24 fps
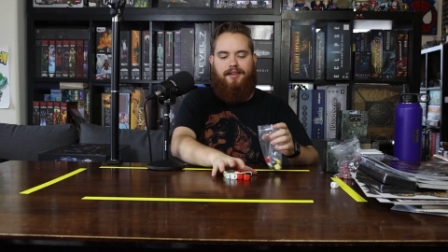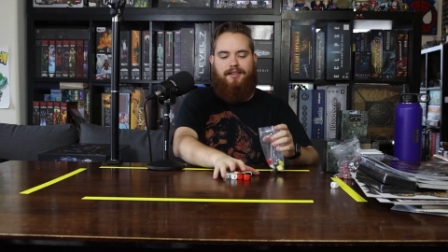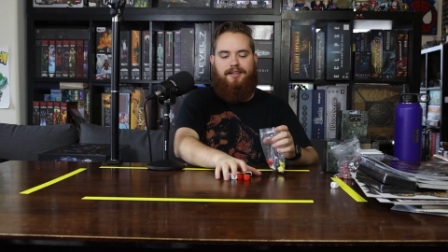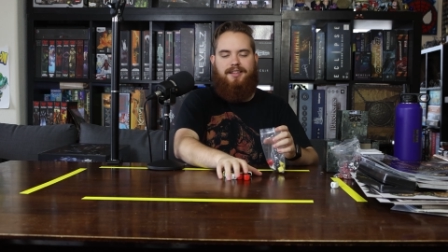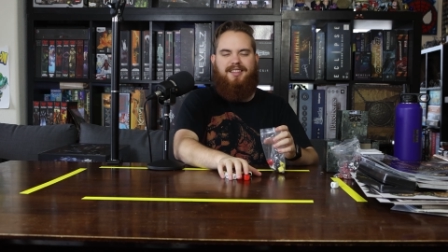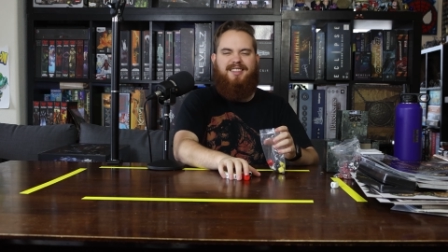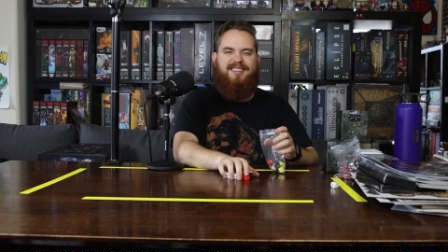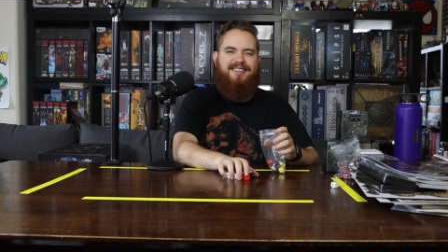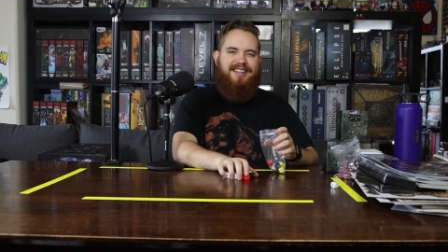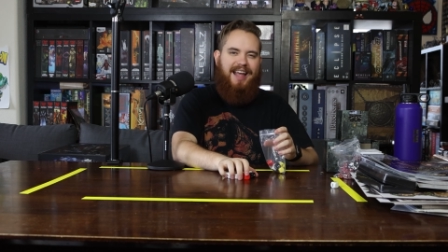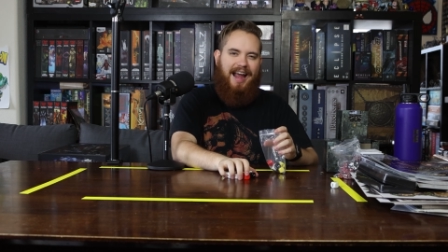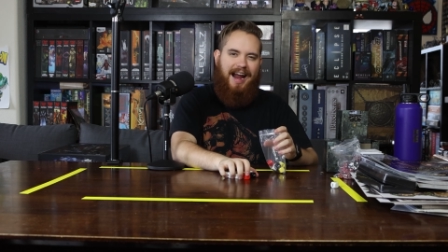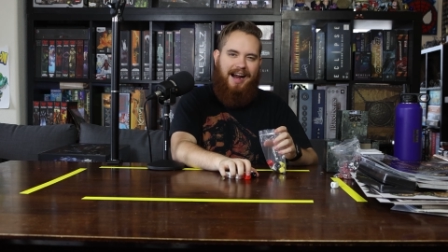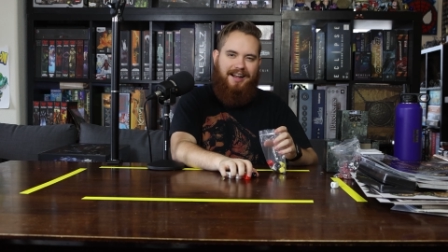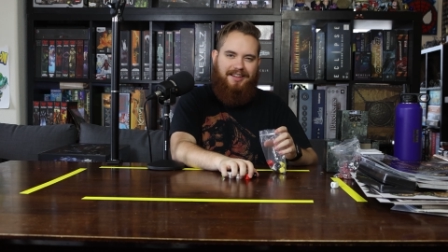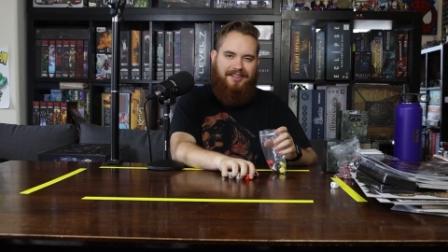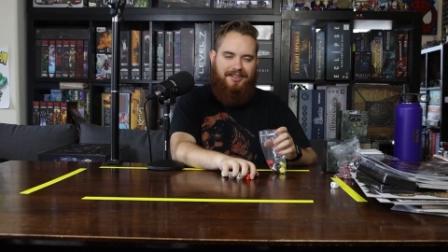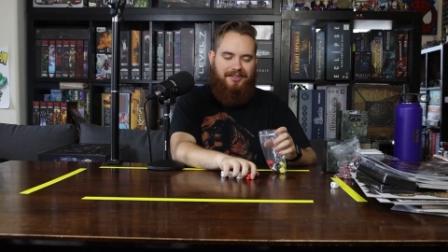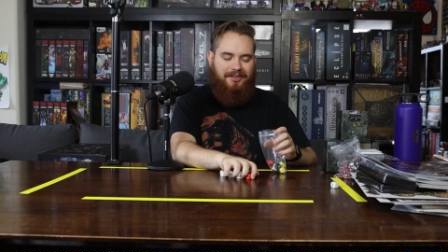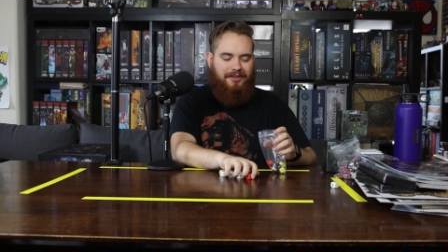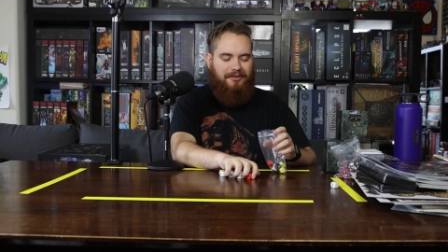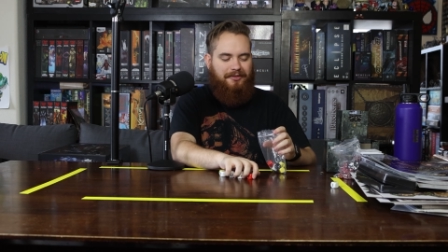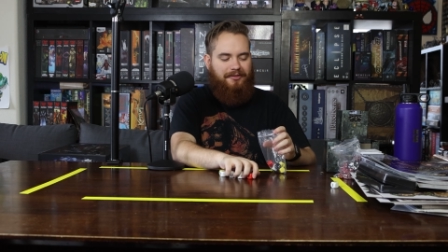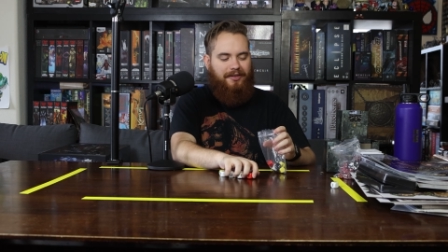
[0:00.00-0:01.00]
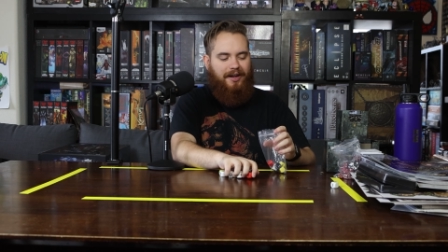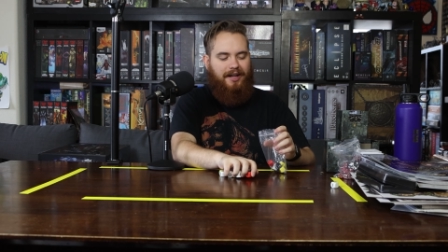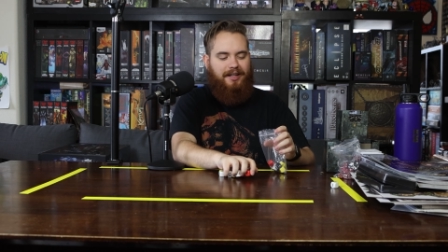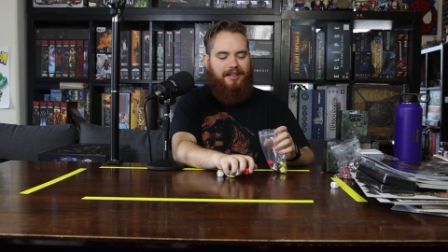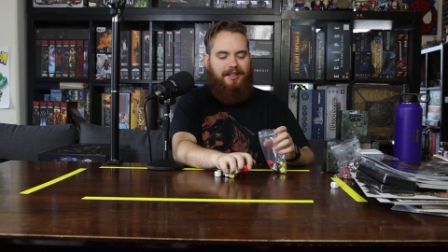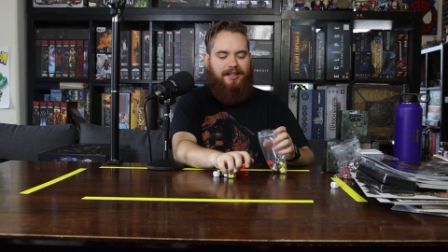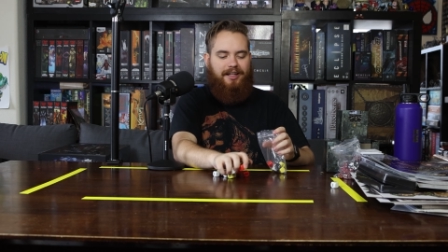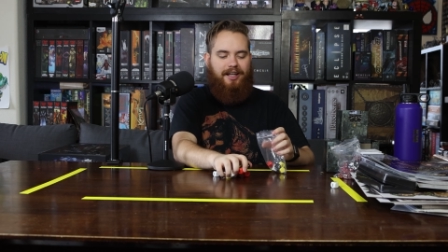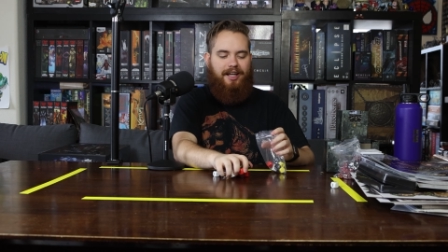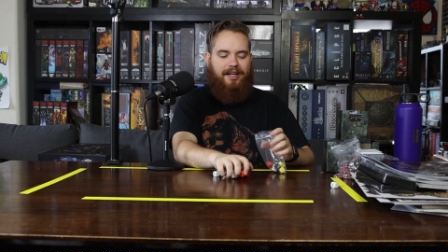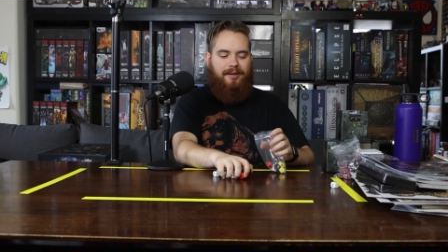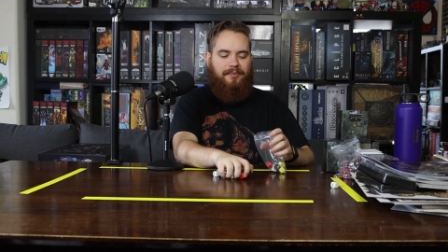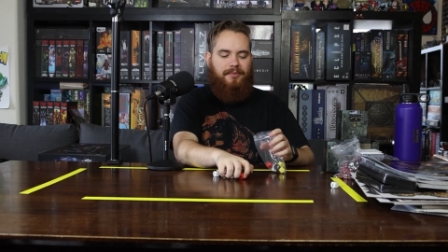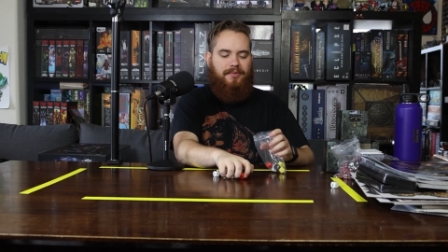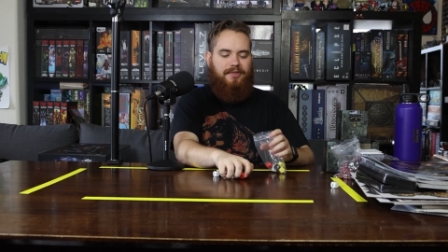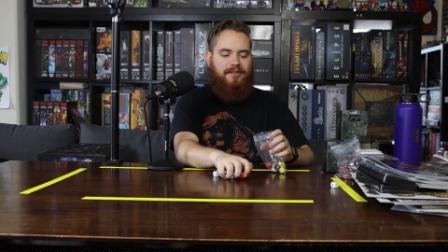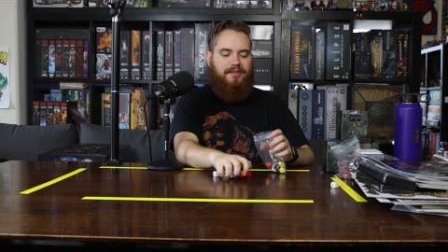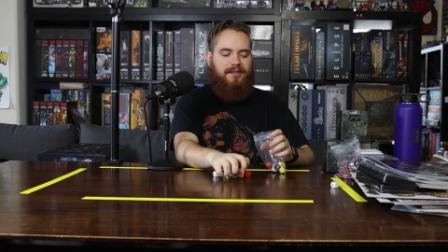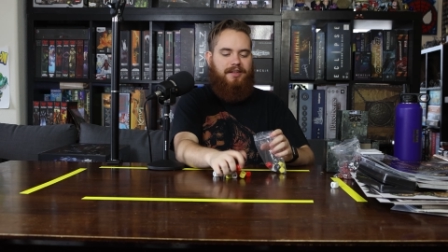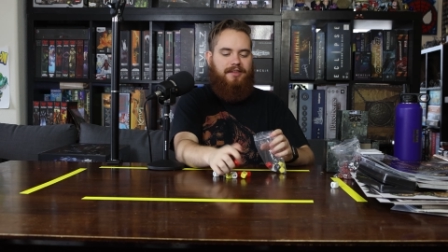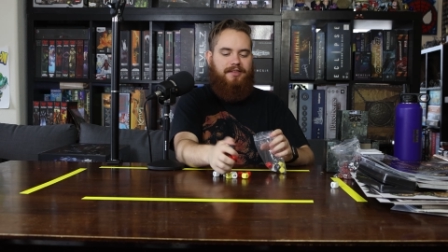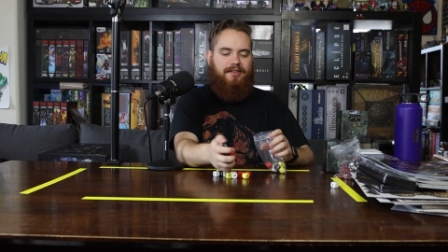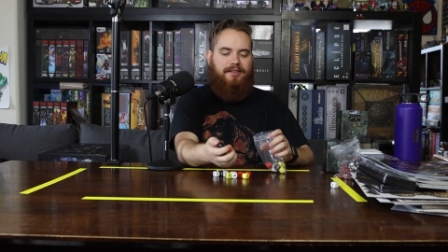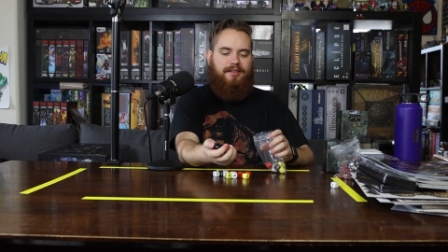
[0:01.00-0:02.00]
these tactical fighting
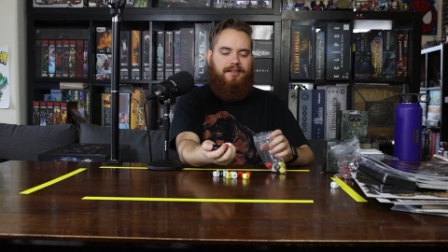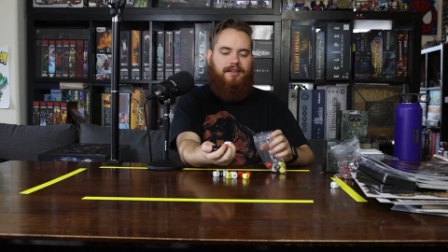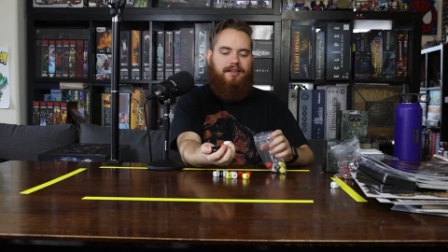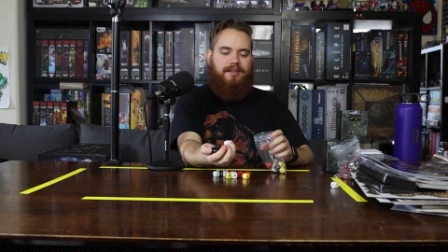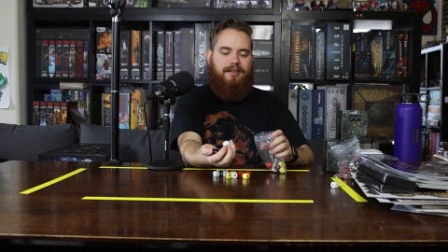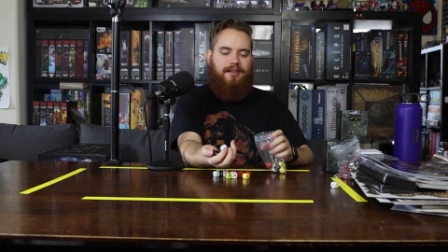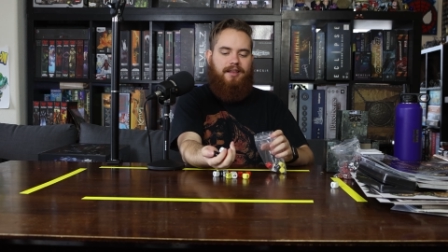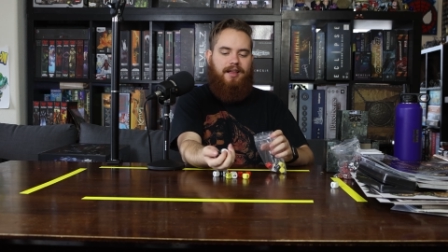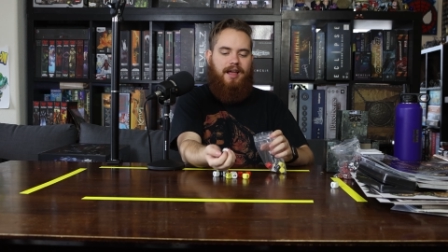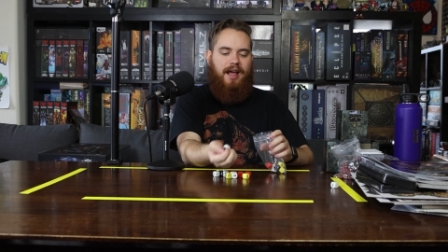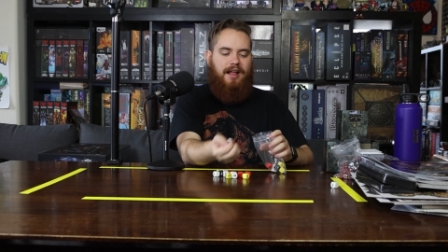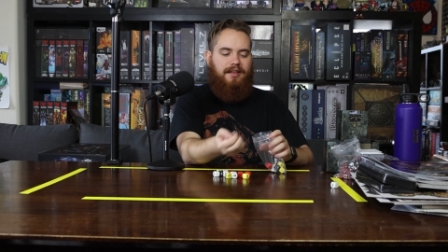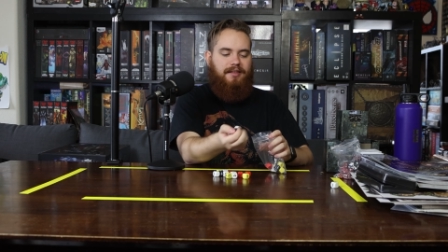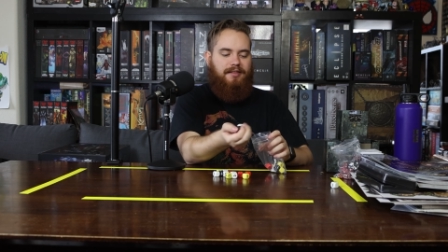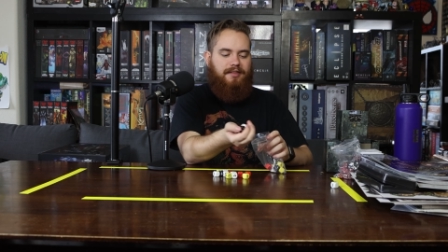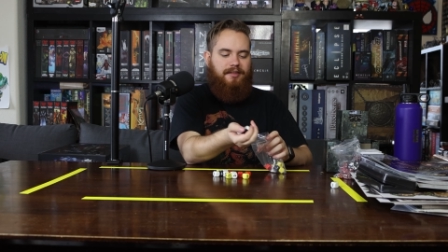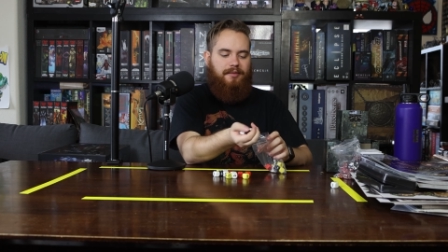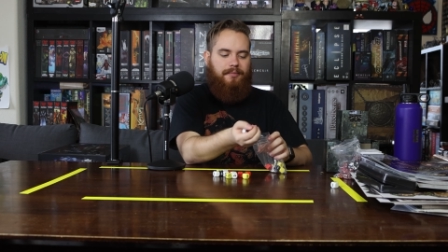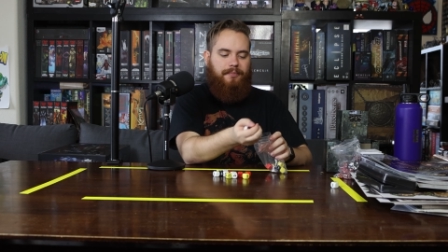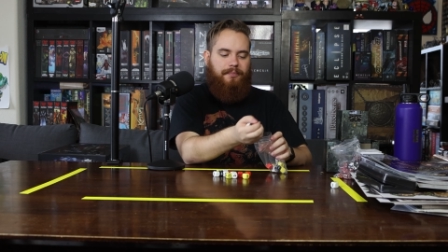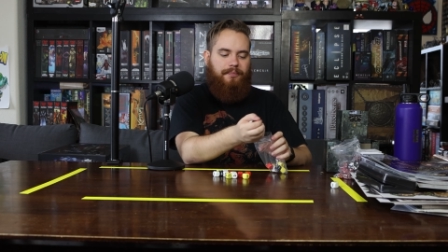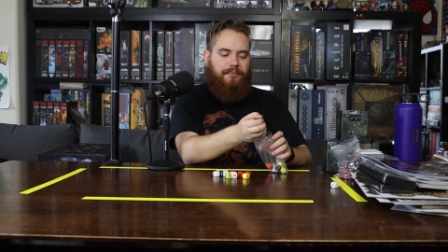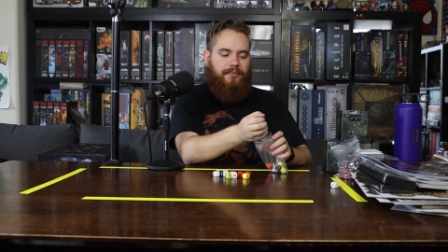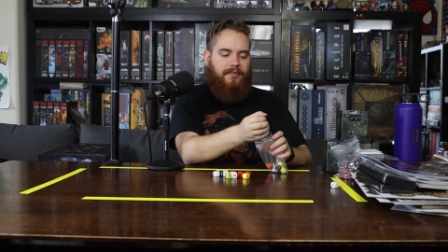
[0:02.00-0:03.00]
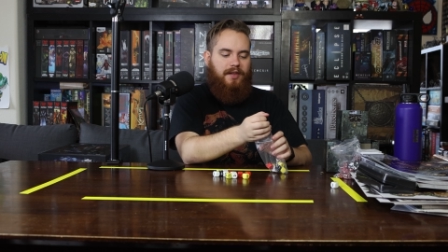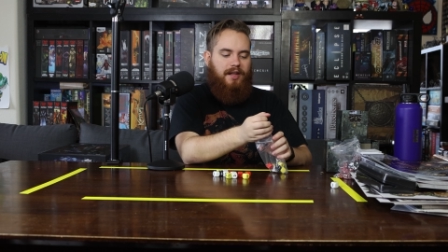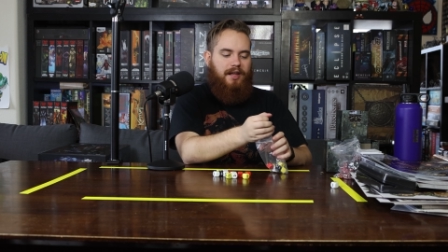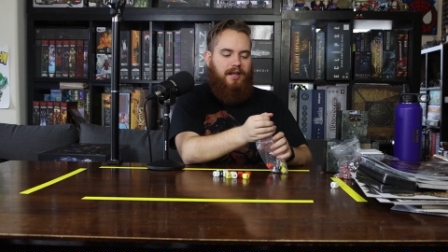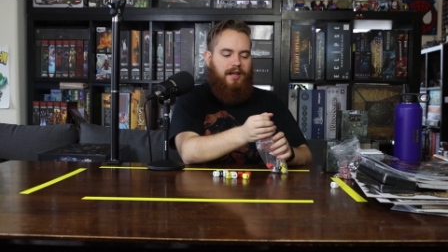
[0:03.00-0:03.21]
games. Let's add some